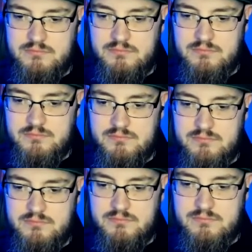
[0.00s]

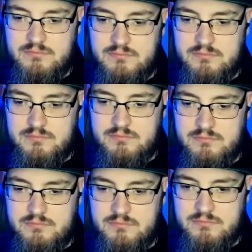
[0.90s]

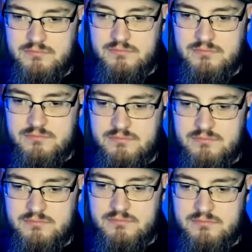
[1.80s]

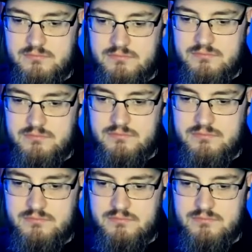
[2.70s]

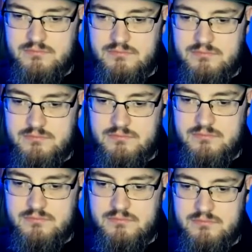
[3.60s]

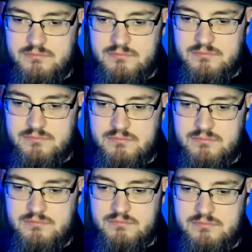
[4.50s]

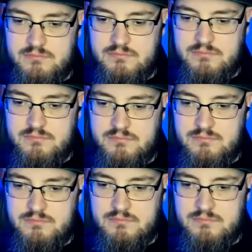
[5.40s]

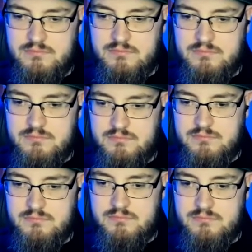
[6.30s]

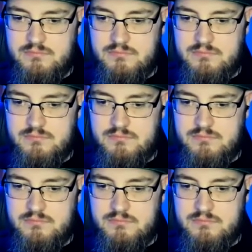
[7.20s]
(not speaking)